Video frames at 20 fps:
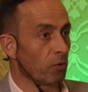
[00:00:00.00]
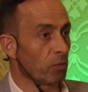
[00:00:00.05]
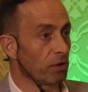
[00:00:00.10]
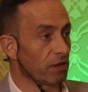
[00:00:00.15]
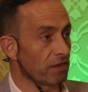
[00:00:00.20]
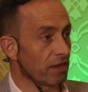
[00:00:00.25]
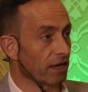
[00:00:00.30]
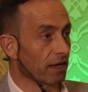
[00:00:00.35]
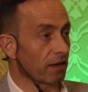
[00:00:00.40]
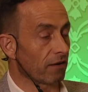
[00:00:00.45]
We
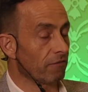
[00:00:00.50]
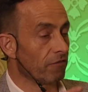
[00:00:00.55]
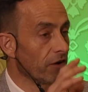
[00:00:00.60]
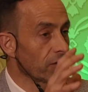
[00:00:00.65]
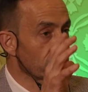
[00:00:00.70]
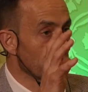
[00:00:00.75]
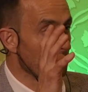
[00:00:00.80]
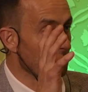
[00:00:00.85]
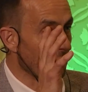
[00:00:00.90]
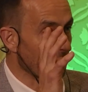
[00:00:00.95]
think
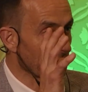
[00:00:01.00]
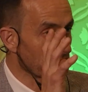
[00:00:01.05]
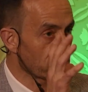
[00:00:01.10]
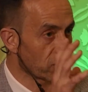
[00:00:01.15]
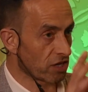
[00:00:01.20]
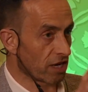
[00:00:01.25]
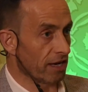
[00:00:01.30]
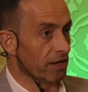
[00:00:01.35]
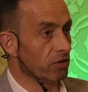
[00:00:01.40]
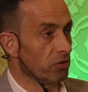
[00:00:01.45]
firstly about
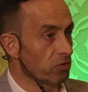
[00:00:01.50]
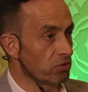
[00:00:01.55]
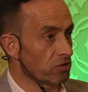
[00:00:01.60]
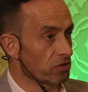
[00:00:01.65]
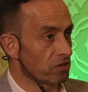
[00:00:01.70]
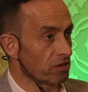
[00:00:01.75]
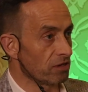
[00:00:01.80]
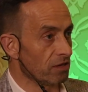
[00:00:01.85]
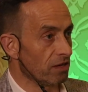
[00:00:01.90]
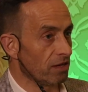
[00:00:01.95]

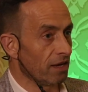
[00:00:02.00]
skills.